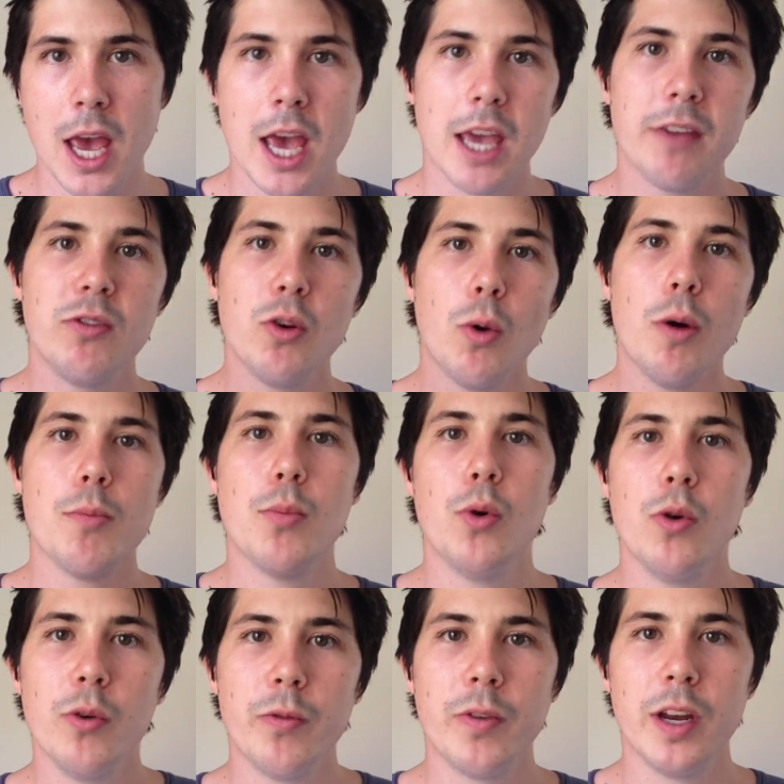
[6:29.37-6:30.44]
If you want
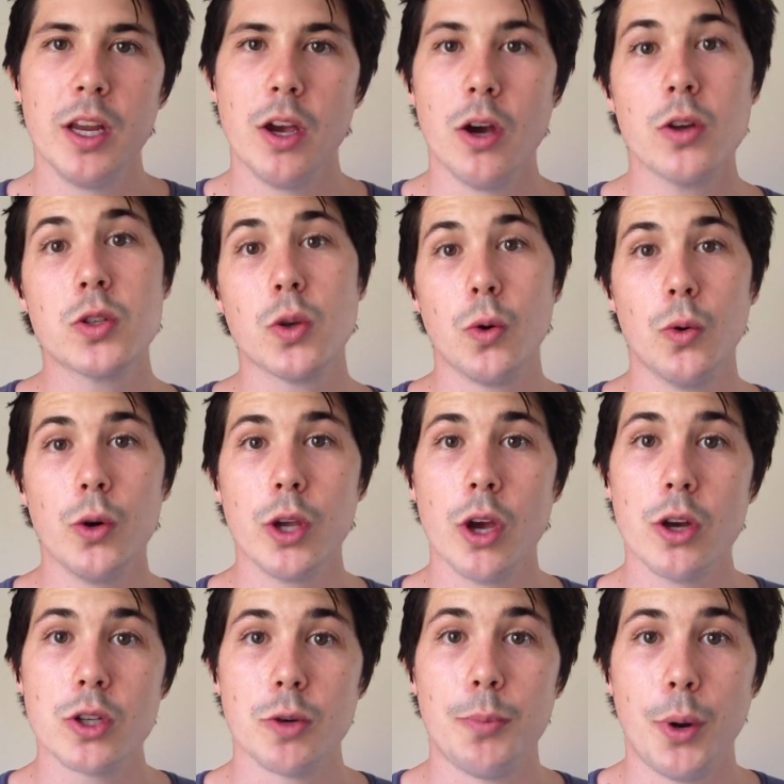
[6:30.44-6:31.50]
more videos,
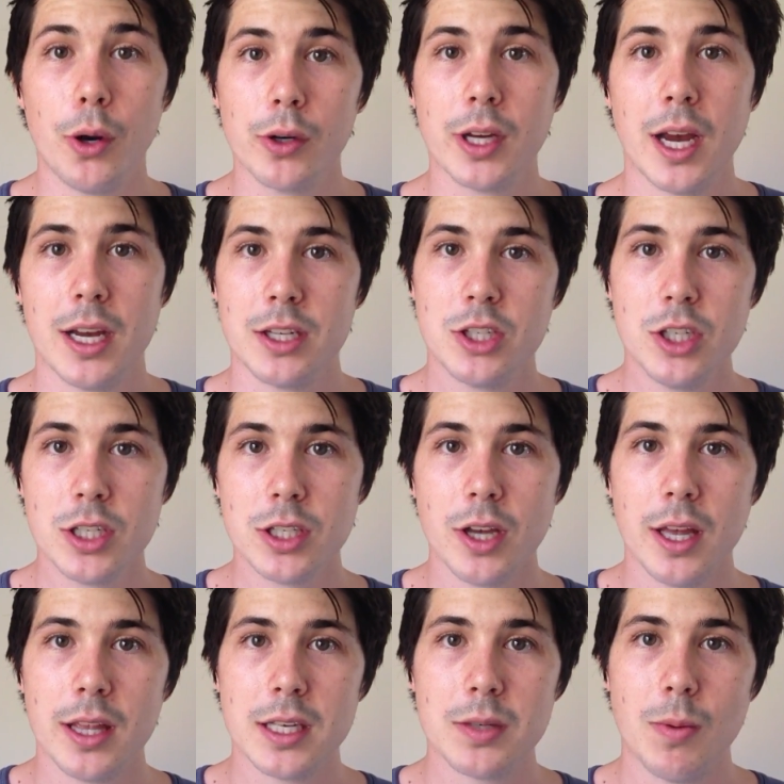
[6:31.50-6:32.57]
audios, or podcasts just
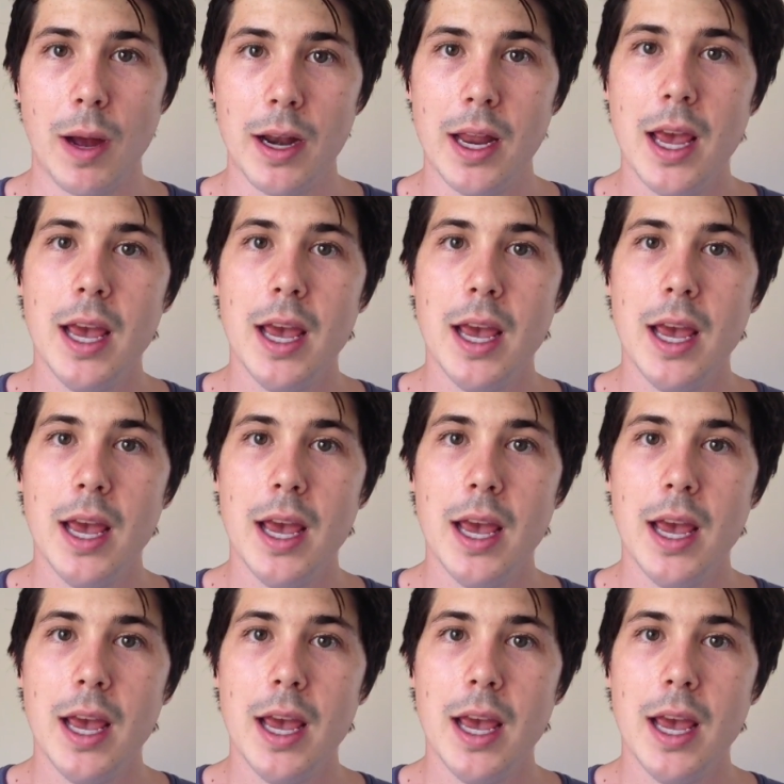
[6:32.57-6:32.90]
like this one,